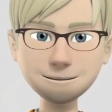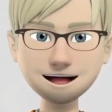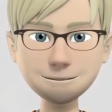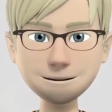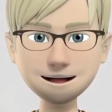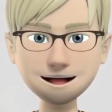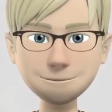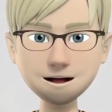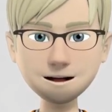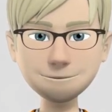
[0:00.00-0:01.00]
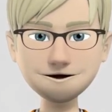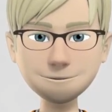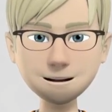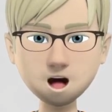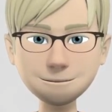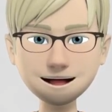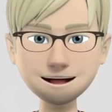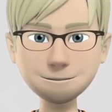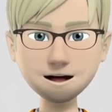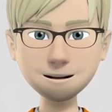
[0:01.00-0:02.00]
The appliances to be
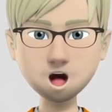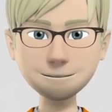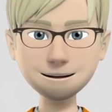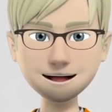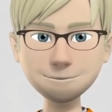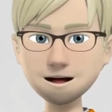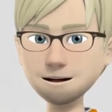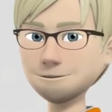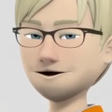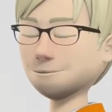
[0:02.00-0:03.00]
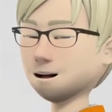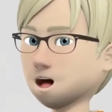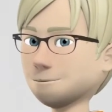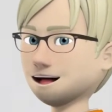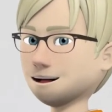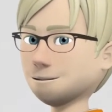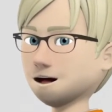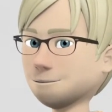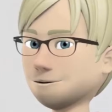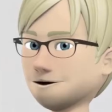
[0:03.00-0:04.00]
connected are divided into two groups,
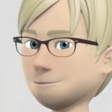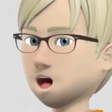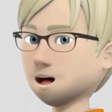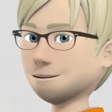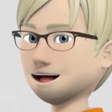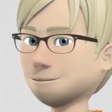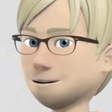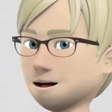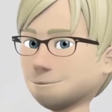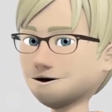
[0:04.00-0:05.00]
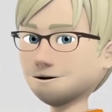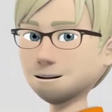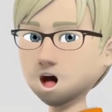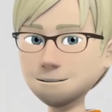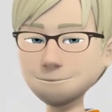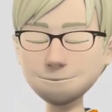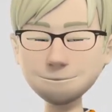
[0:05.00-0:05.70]
resistive or inductive.